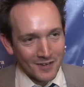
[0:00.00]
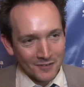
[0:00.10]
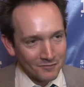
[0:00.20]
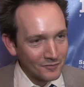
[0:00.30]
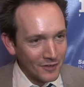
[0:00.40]

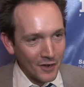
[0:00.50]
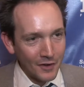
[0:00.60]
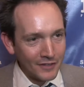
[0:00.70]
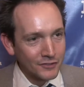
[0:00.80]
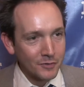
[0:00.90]
and, you know,
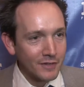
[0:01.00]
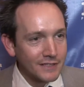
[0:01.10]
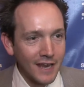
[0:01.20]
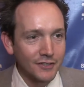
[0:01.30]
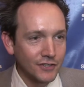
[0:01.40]

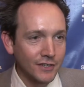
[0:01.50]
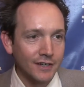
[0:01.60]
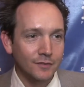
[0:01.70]
instrumentation.